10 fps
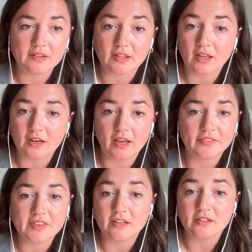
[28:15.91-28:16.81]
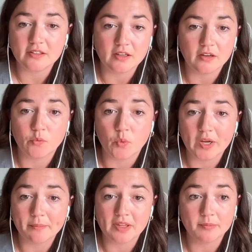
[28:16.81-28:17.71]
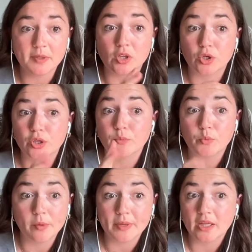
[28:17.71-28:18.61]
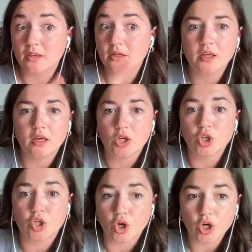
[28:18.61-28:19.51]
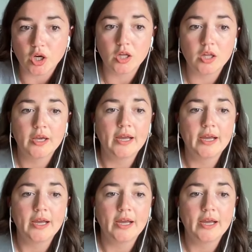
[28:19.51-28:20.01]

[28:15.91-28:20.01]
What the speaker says: again, I had this idea of what it meant to be a good woman, a good girl.